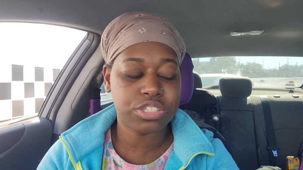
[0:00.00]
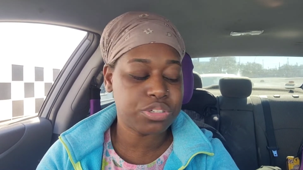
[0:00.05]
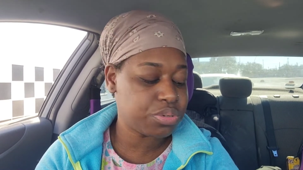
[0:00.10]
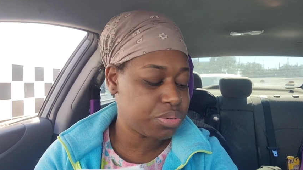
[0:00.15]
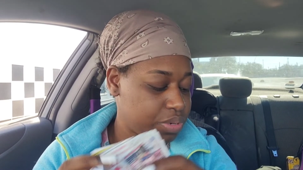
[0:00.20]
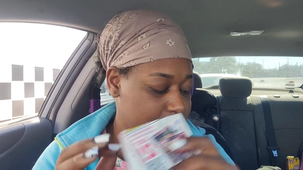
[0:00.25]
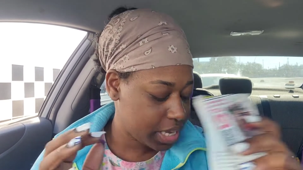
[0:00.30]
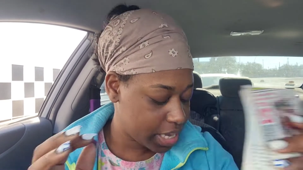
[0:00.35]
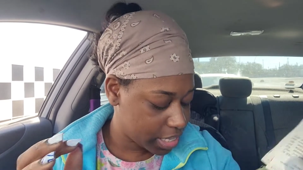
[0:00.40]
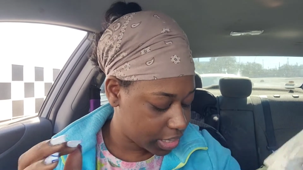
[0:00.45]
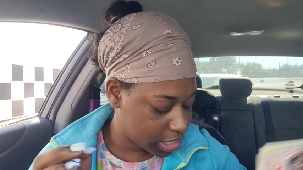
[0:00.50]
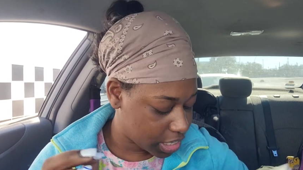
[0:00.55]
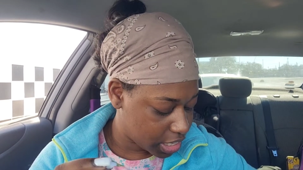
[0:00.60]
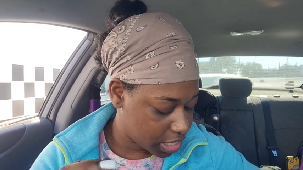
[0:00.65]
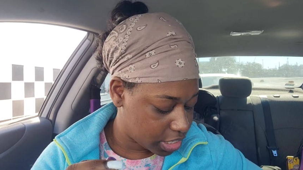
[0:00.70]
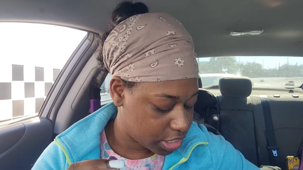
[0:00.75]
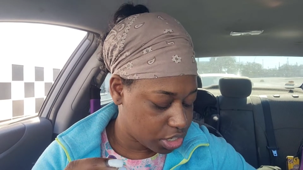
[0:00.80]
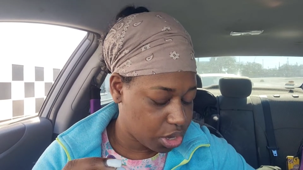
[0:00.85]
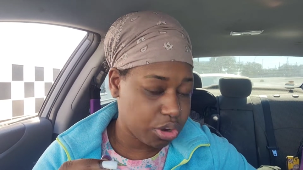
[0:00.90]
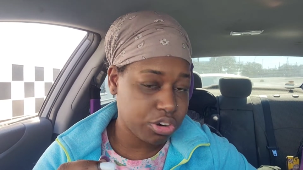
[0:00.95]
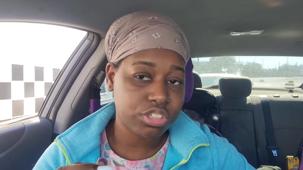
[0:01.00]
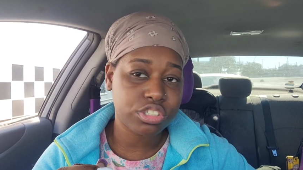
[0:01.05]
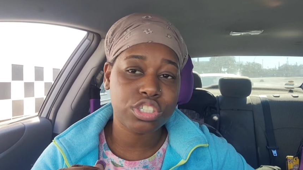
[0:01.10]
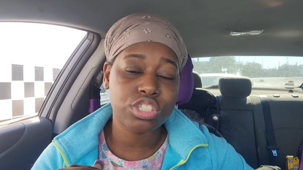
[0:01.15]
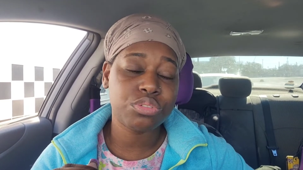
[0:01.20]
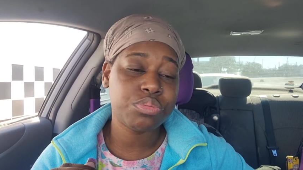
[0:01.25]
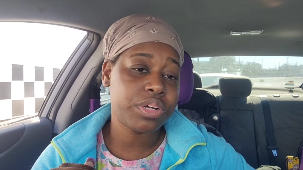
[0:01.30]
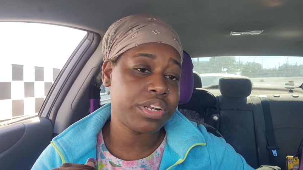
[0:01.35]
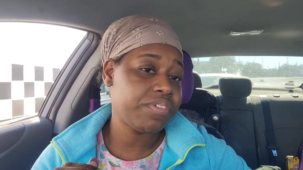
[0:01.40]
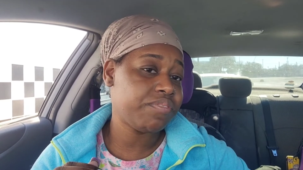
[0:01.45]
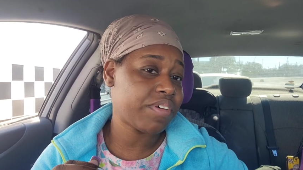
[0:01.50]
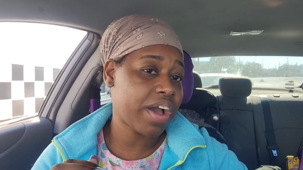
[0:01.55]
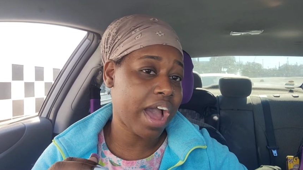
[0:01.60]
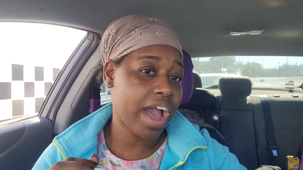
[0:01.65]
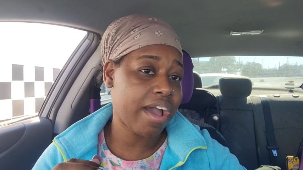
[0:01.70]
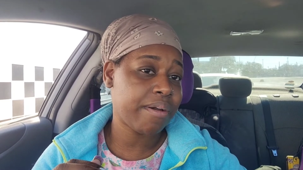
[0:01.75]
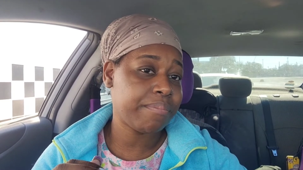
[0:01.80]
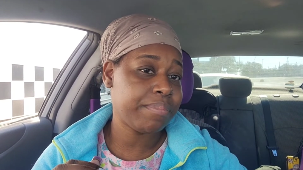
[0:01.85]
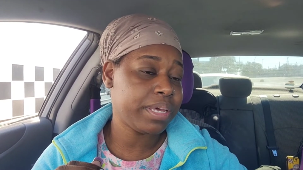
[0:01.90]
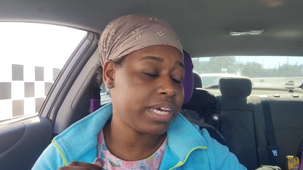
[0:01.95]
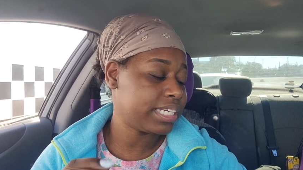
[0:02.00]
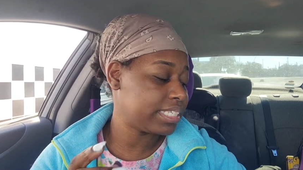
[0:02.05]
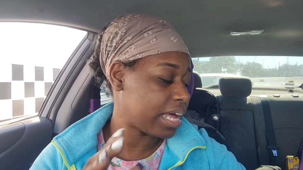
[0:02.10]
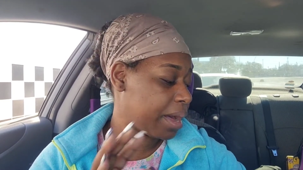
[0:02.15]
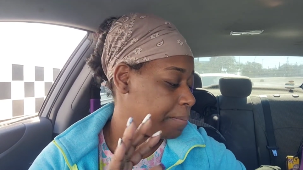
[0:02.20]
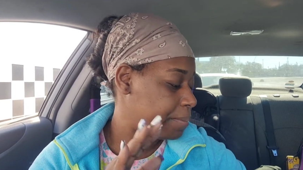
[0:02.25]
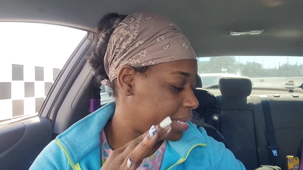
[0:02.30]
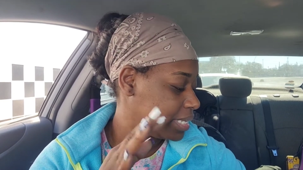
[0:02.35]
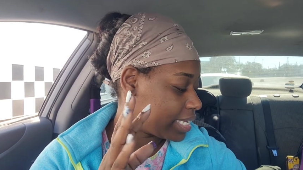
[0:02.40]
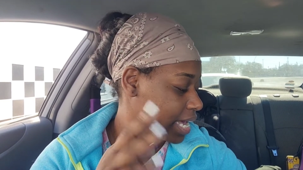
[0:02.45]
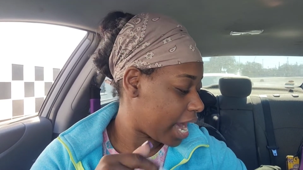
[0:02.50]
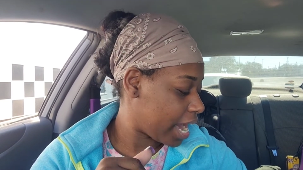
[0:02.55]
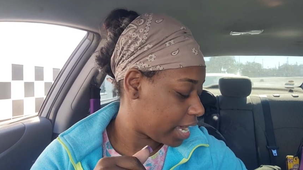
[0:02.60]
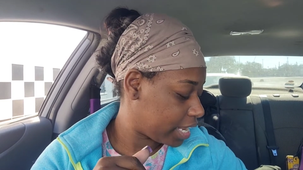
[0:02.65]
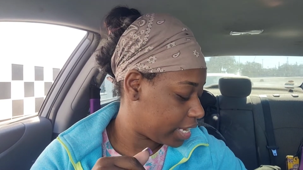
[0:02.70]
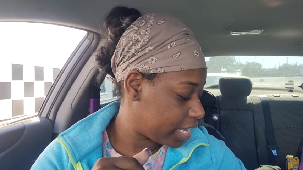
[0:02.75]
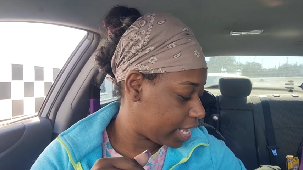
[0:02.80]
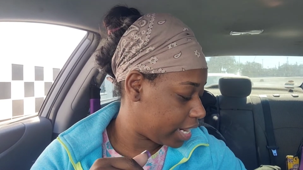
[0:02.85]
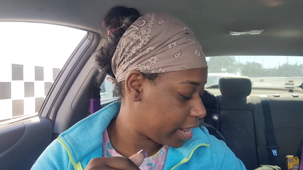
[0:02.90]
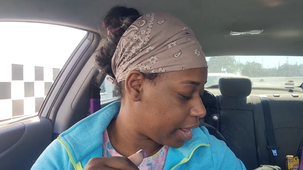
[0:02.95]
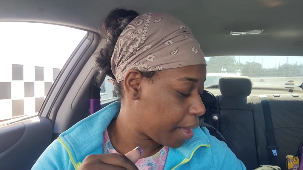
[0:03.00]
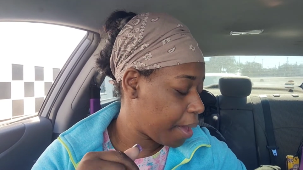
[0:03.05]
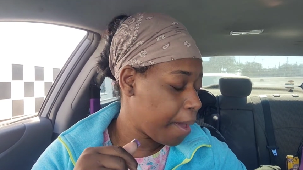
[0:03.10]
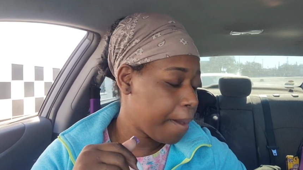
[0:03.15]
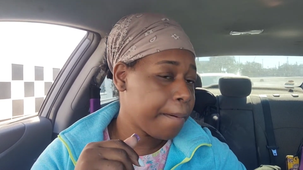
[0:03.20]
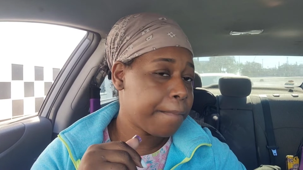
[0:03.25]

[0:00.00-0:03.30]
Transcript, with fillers: to get the total to 25 because I miscalculated.